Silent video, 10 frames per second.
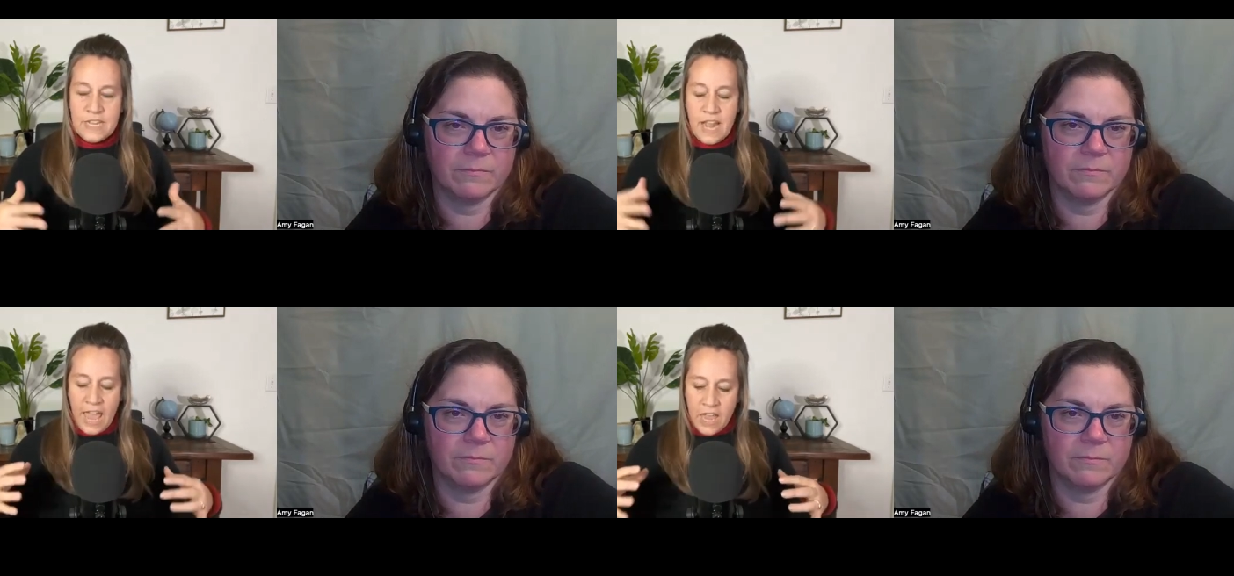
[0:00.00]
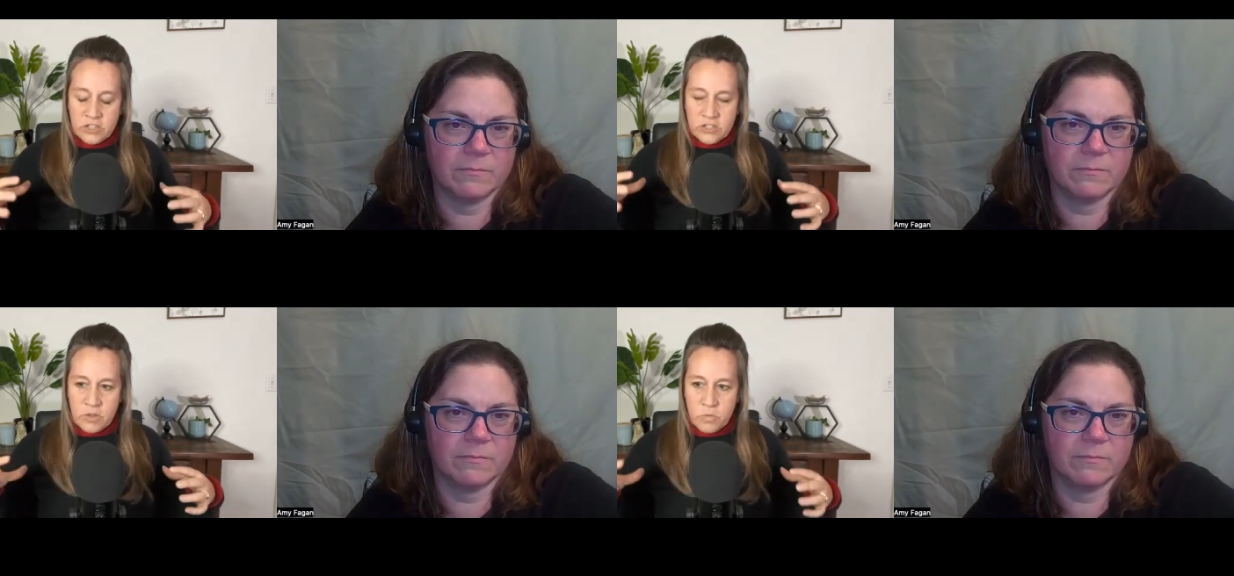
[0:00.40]
Speaker 1: it
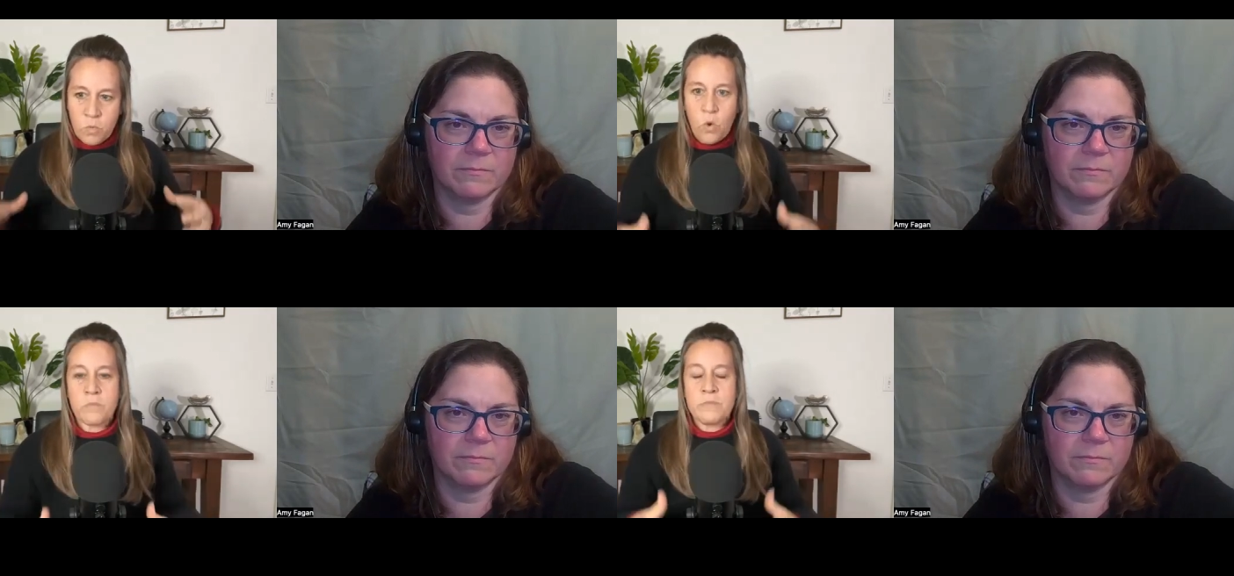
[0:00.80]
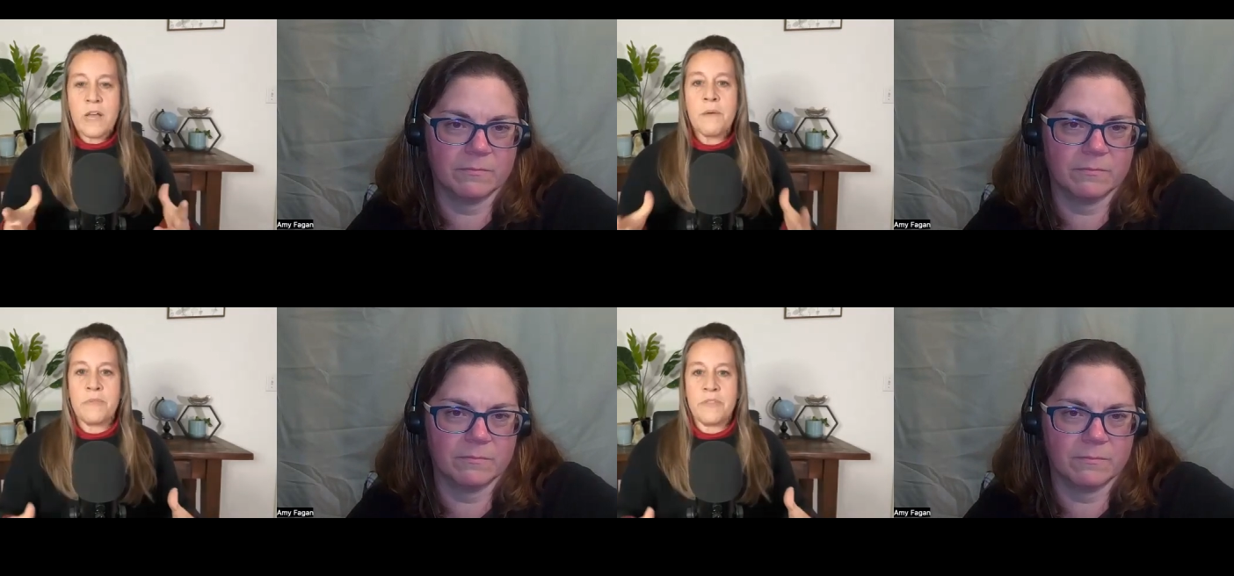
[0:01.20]
actually warms
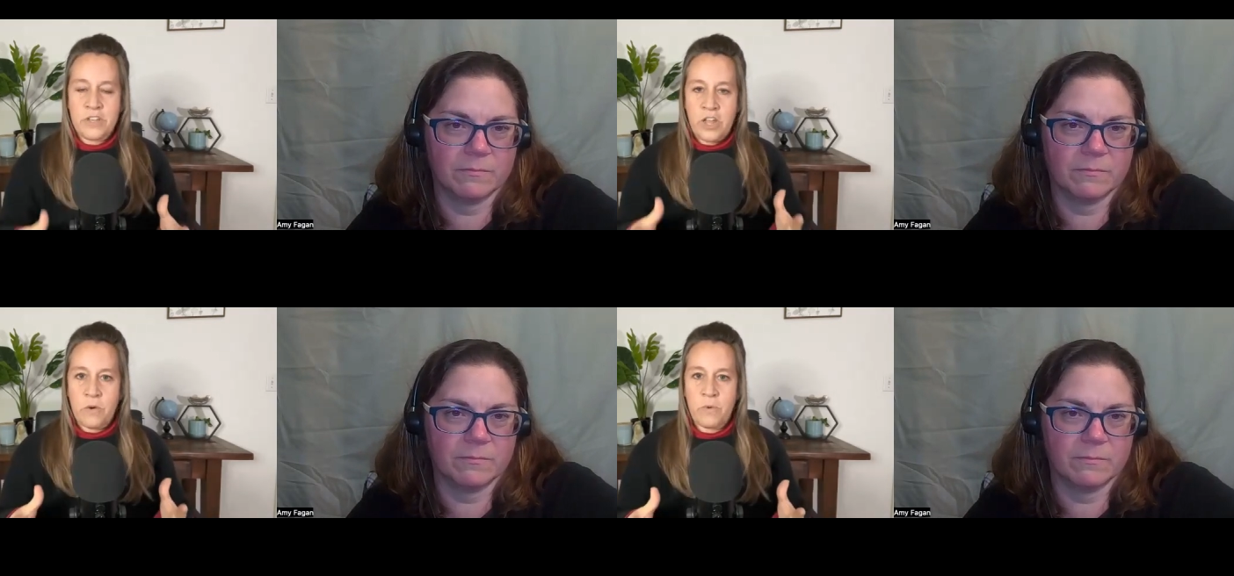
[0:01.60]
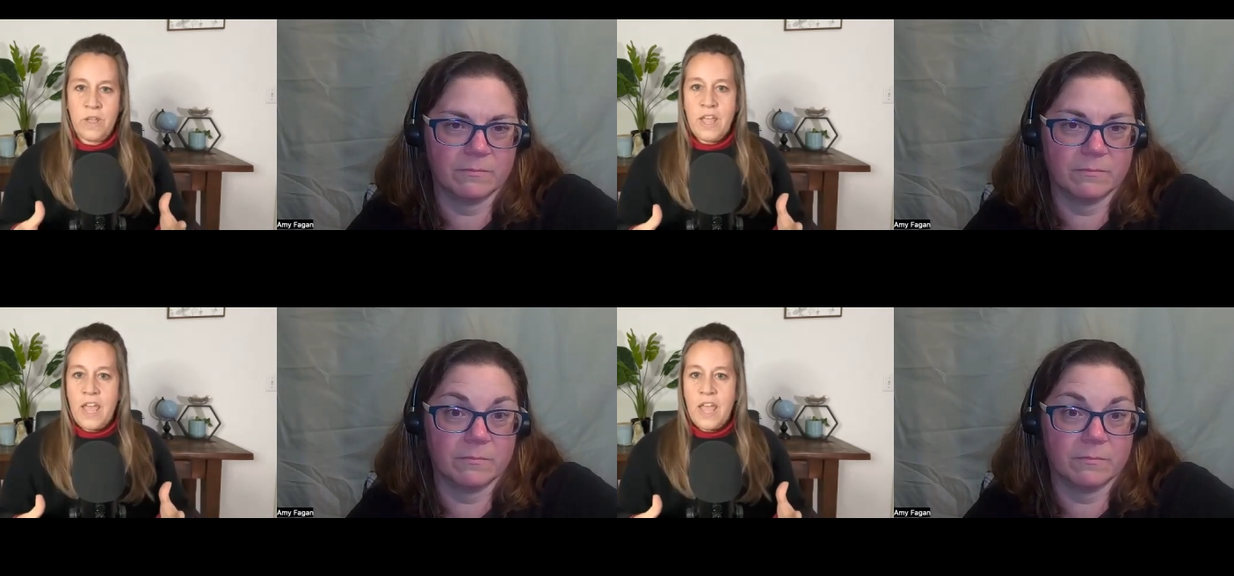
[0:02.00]
up the dough.